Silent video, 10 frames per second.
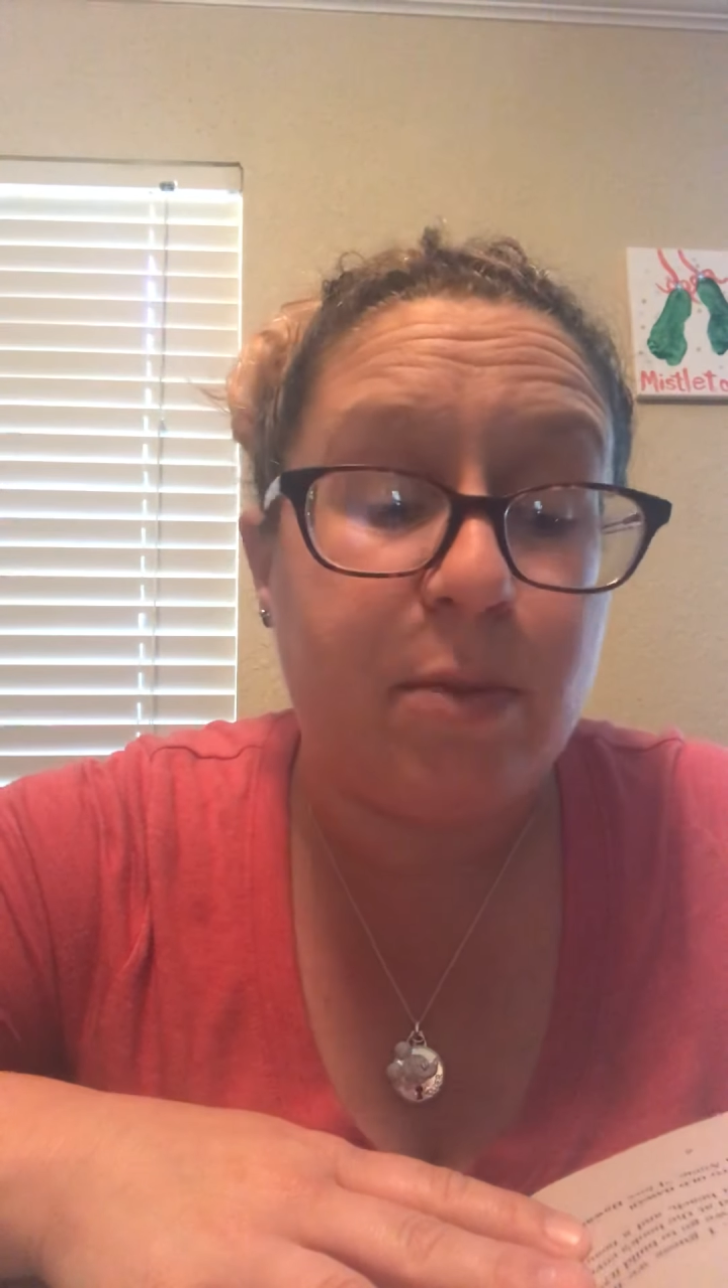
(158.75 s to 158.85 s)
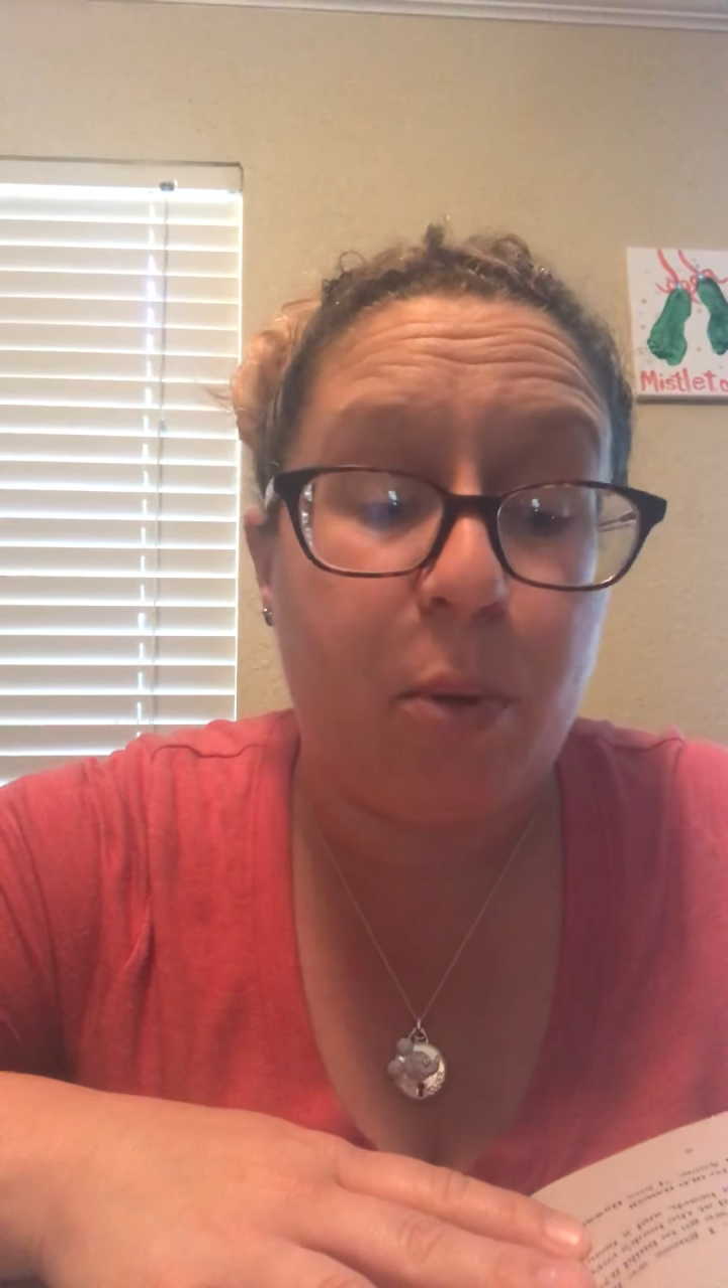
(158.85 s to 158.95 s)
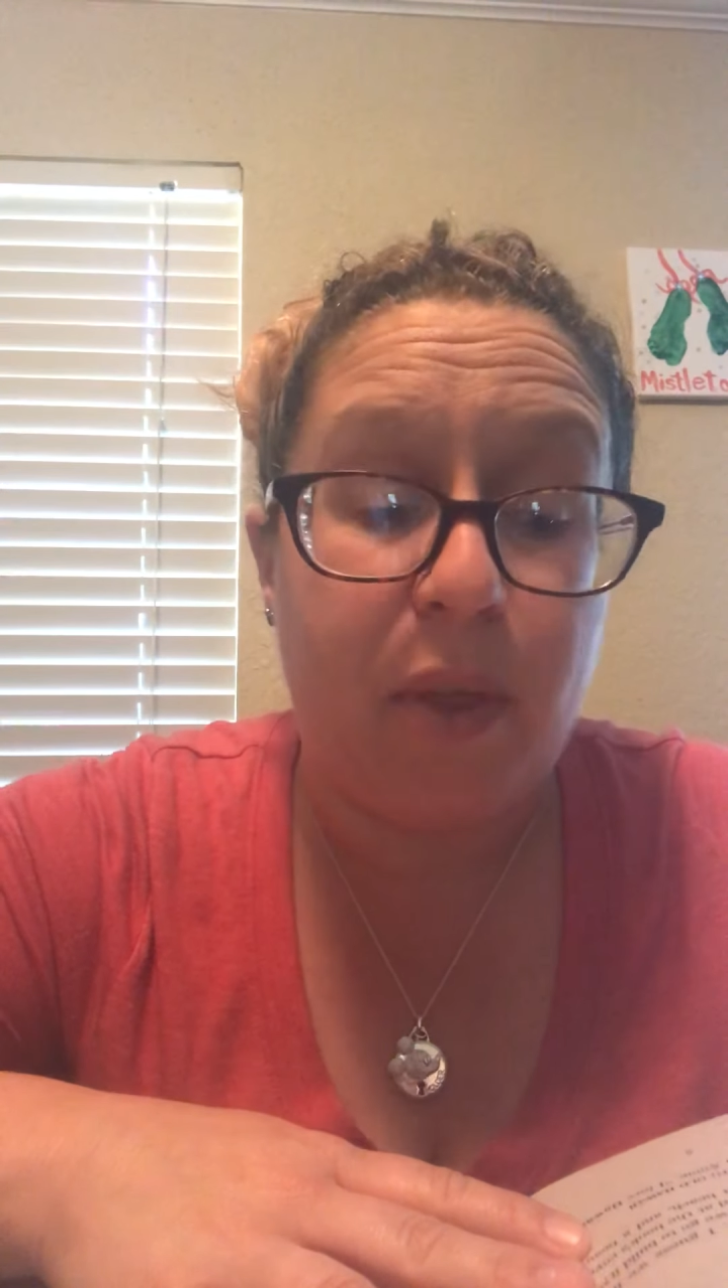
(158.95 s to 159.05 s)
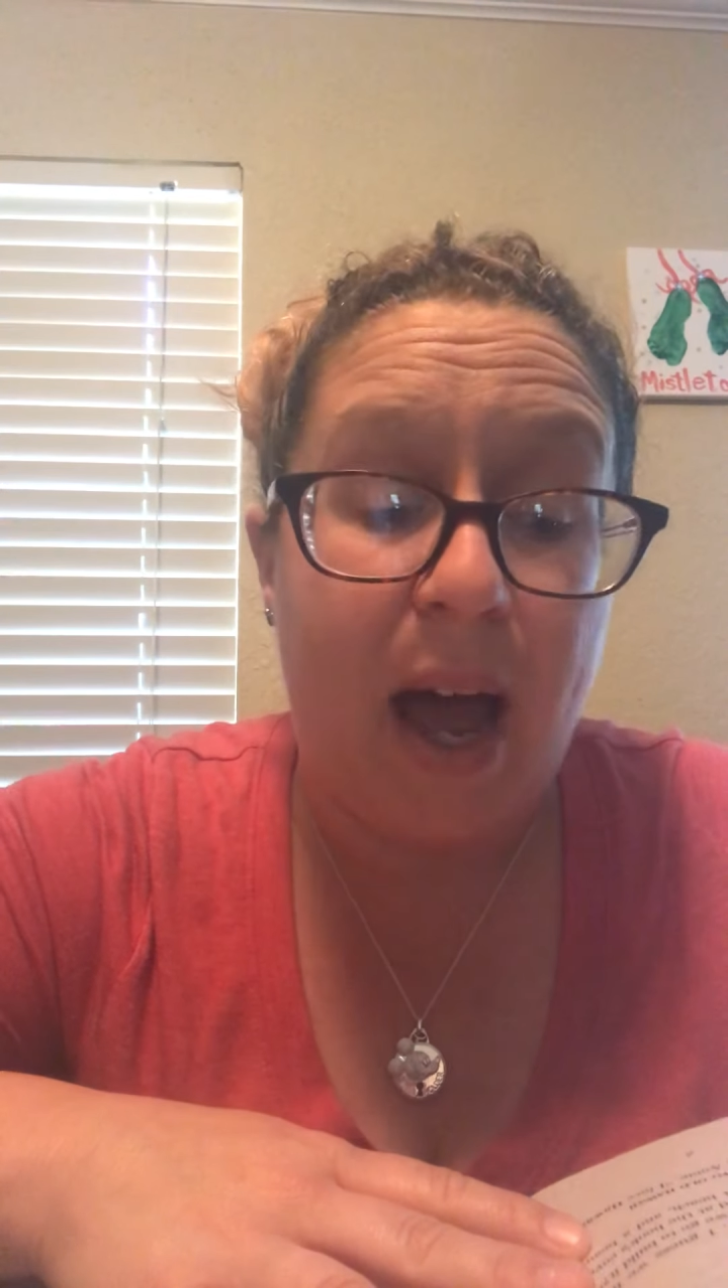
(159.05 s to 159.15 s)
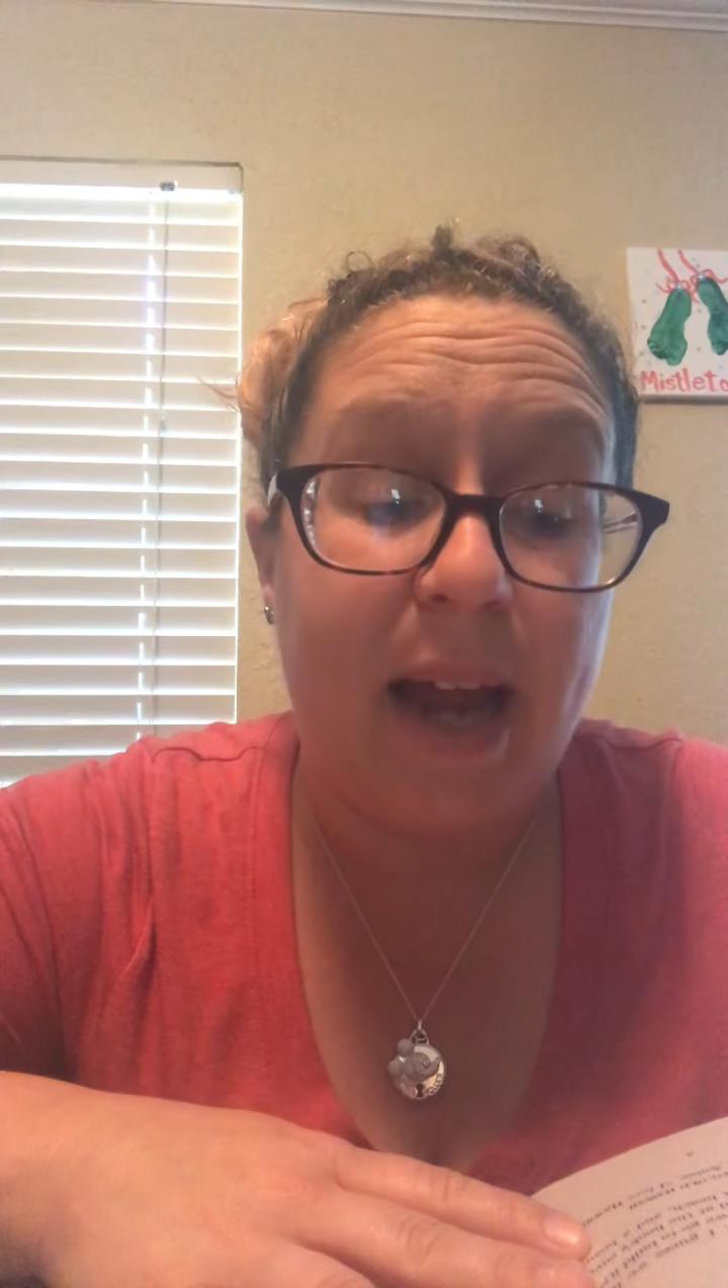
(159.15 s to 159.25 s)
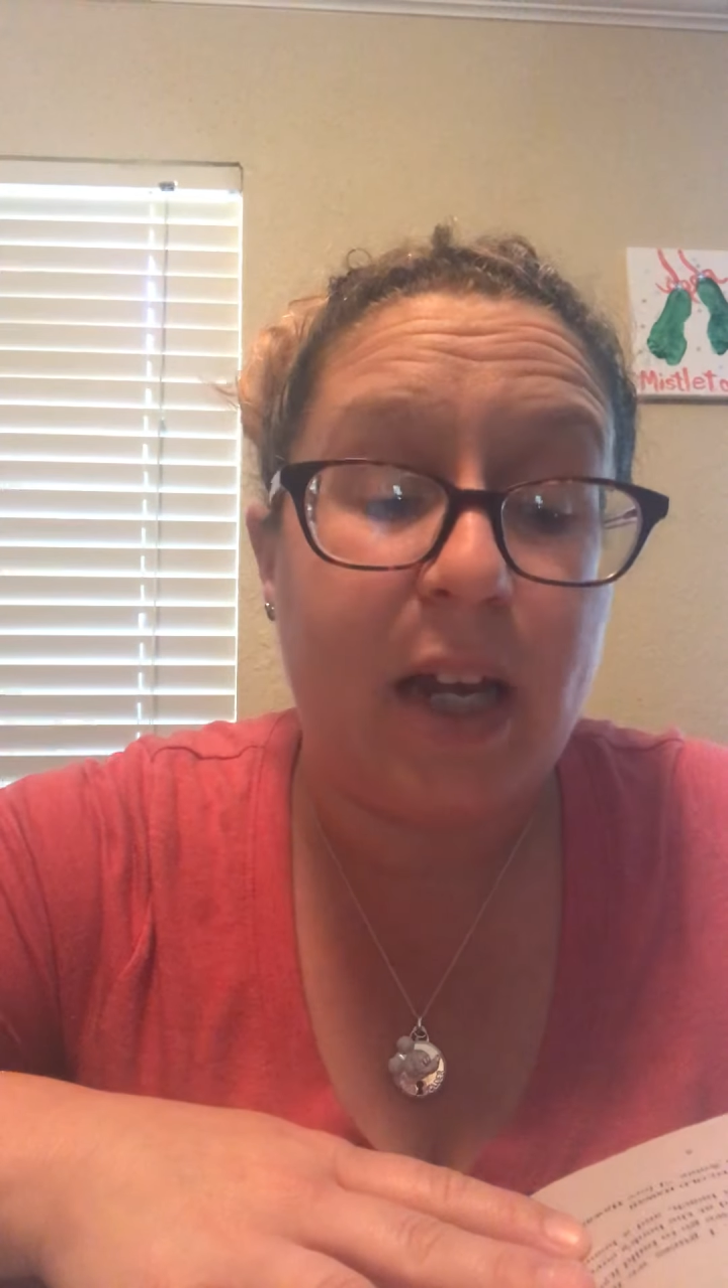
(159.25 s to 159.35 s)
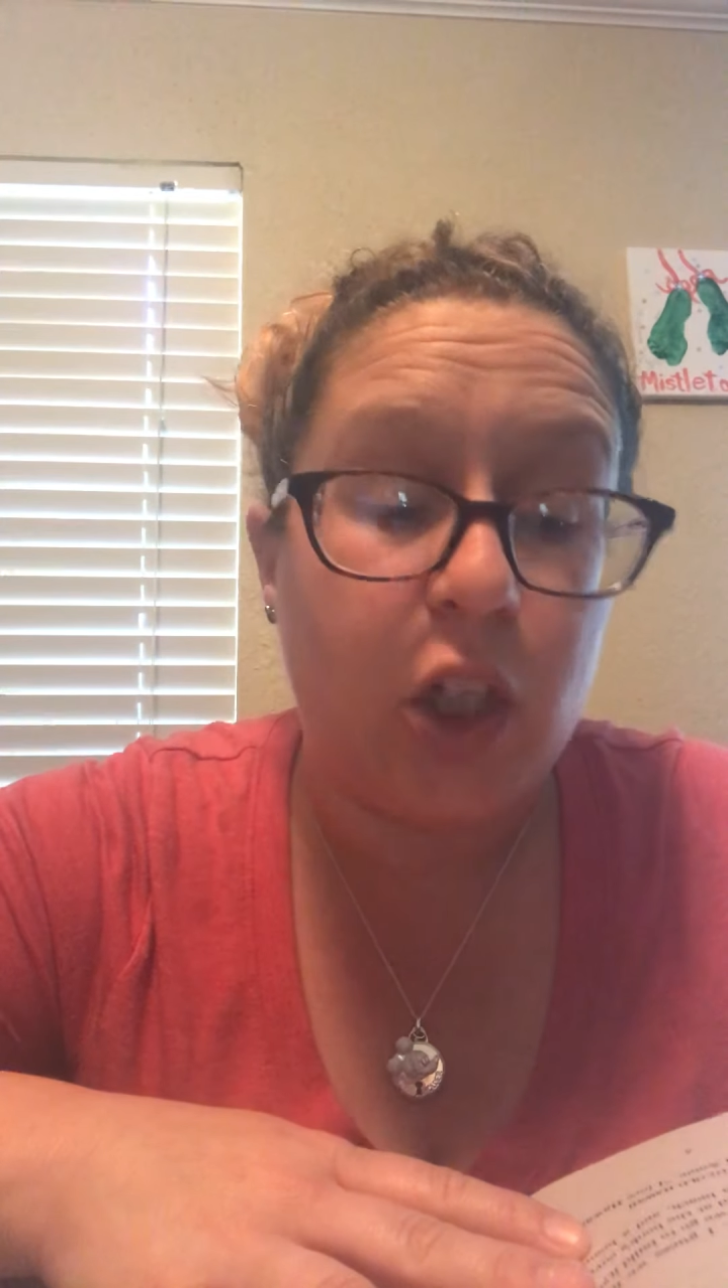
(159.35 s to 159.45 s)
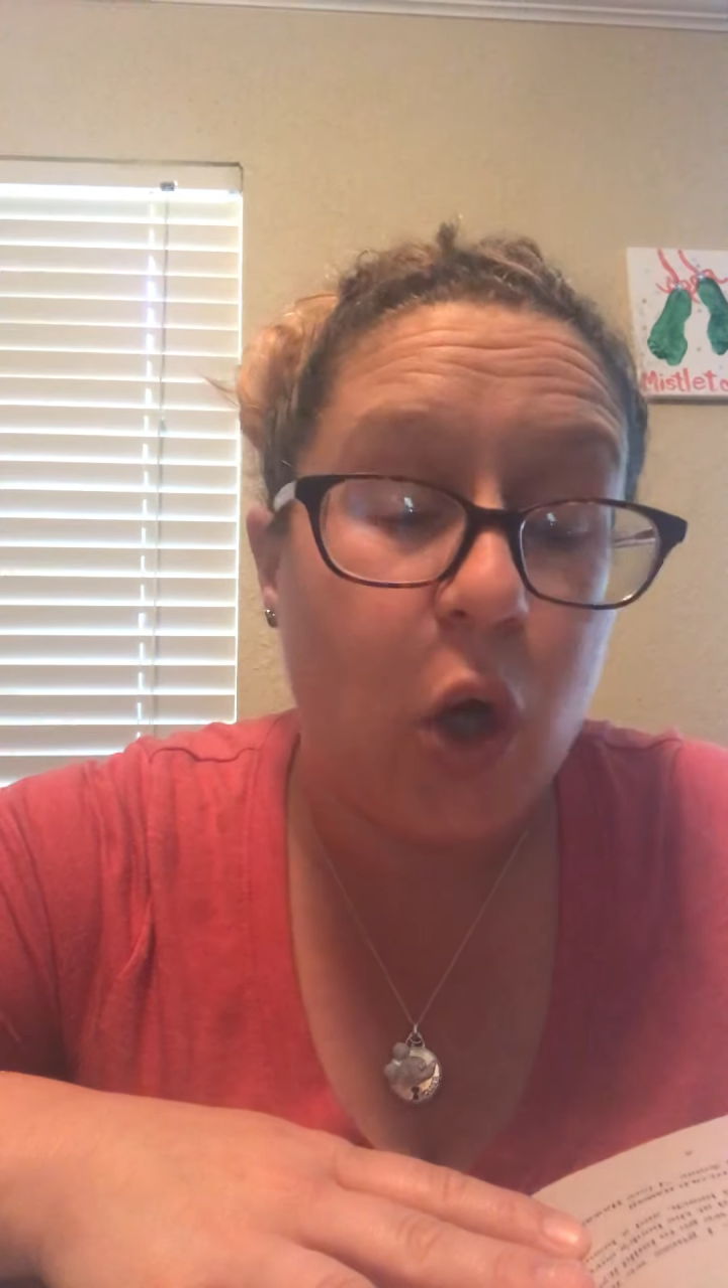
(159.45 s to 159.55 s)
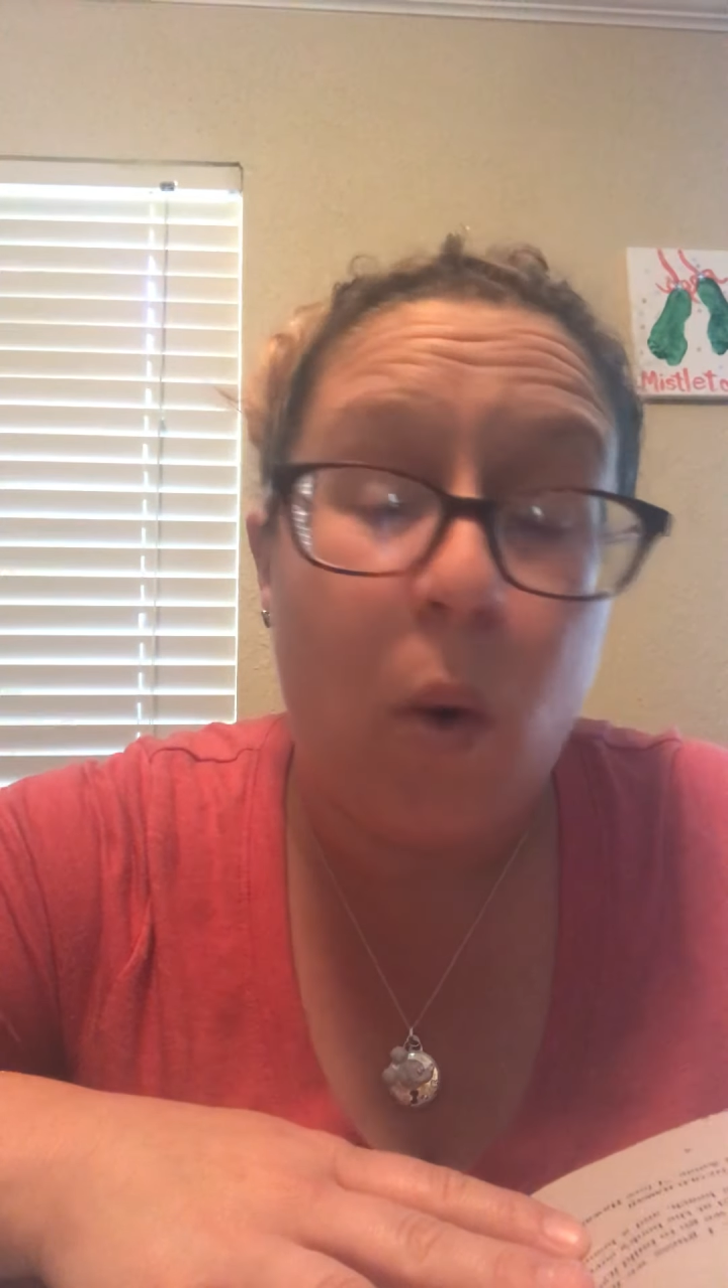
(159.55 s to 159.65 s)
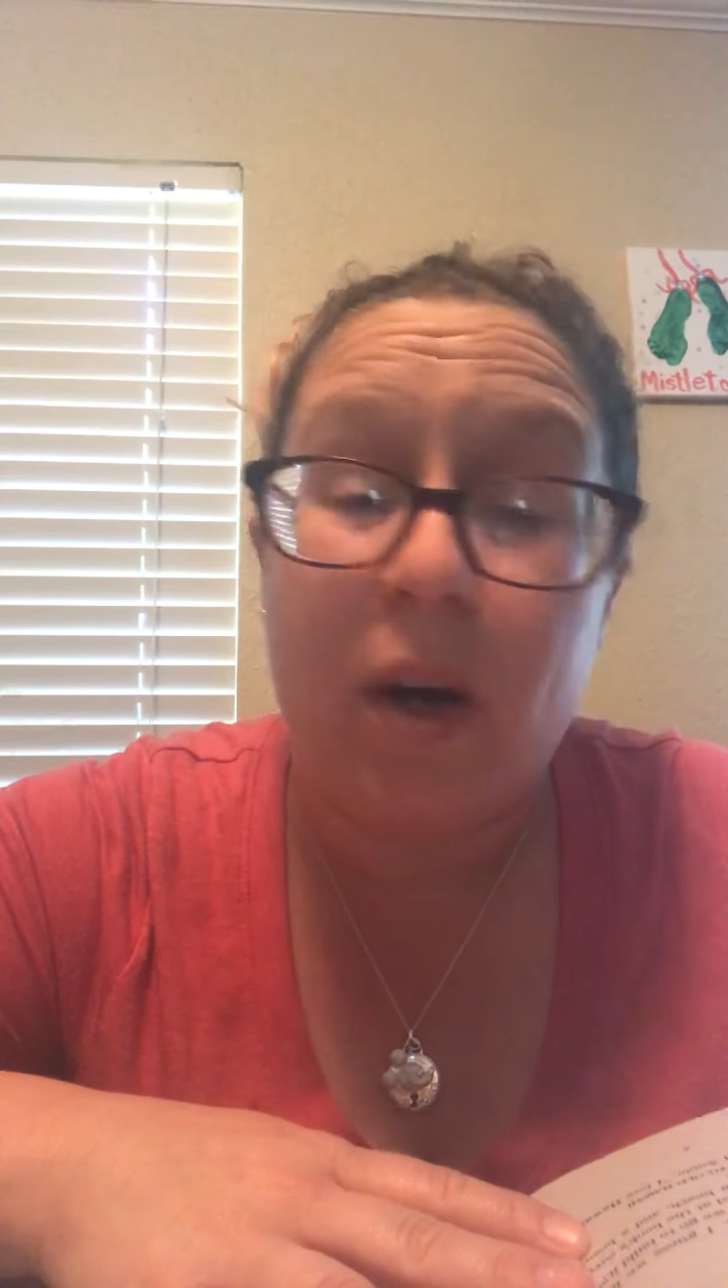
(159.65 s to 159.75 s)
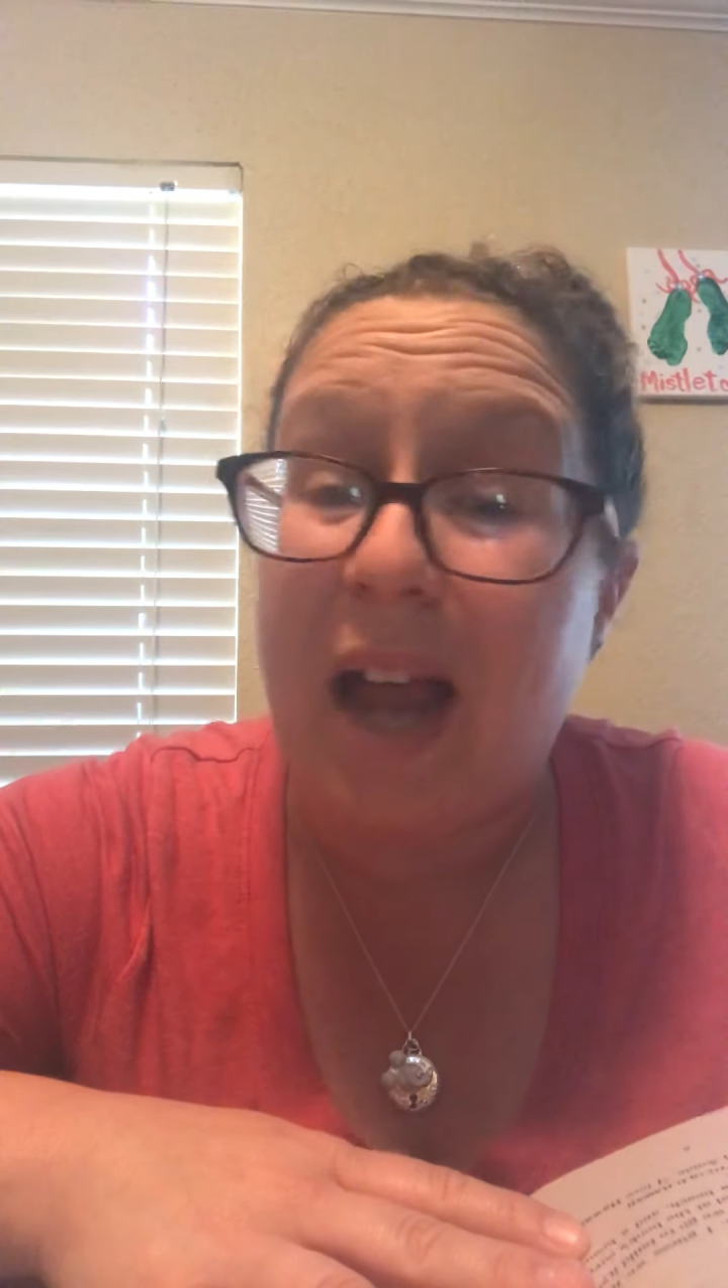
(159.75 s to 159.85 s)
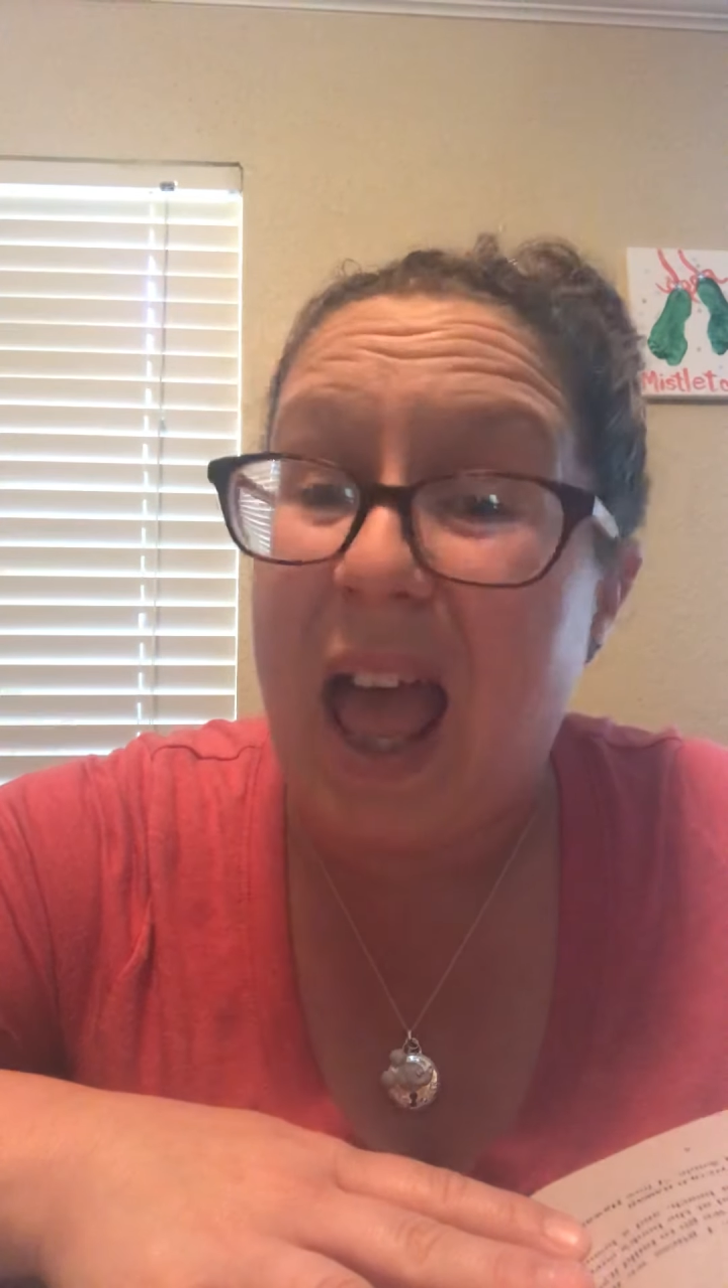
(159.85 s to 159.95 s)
both high and low on